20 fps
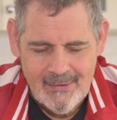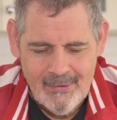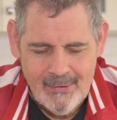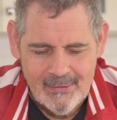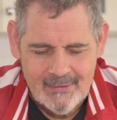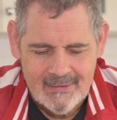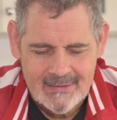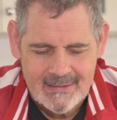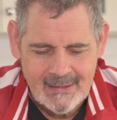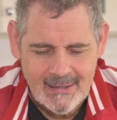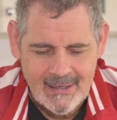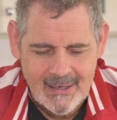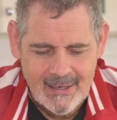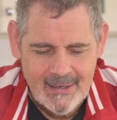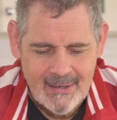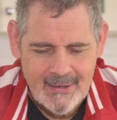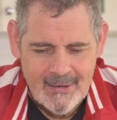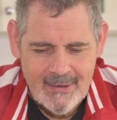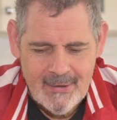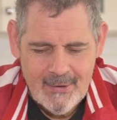
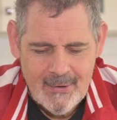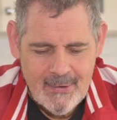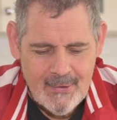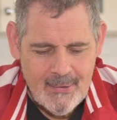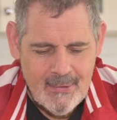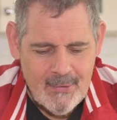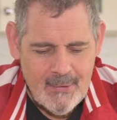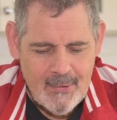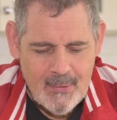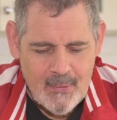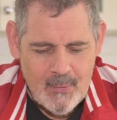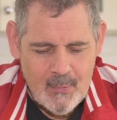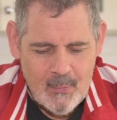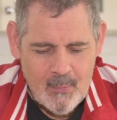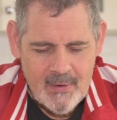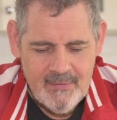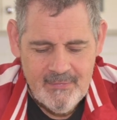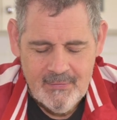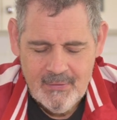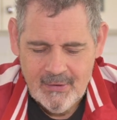honestly,
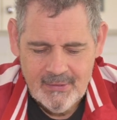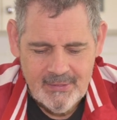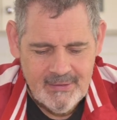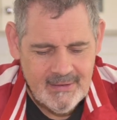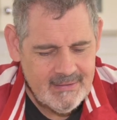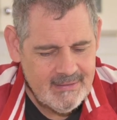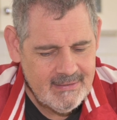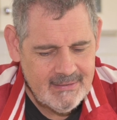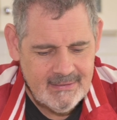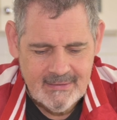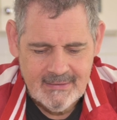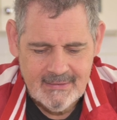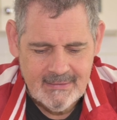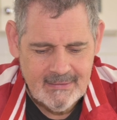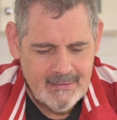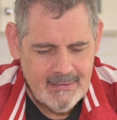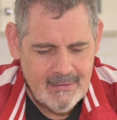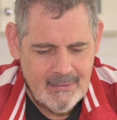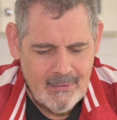we've got this.